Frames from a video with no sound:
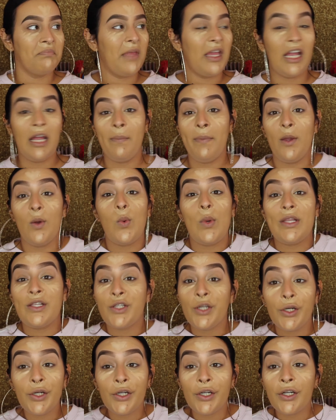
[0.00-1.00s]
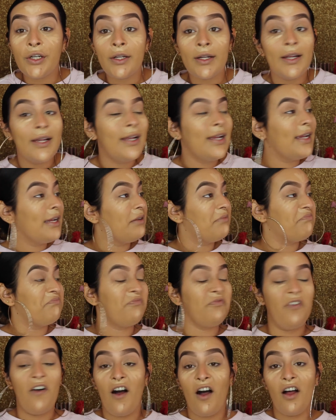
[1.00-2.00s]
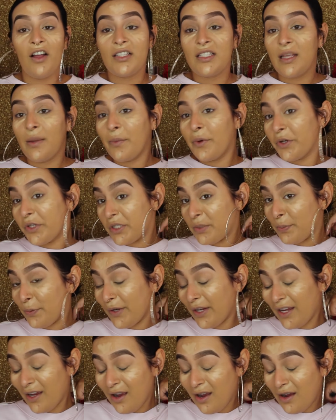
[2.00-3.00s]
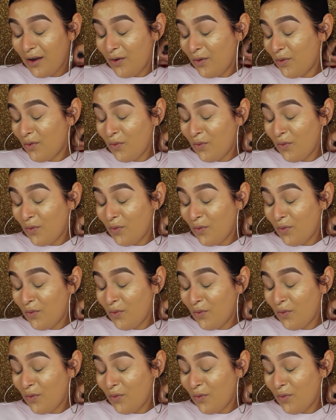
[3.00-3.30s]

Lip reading: It could be winter, fall, summer, spring,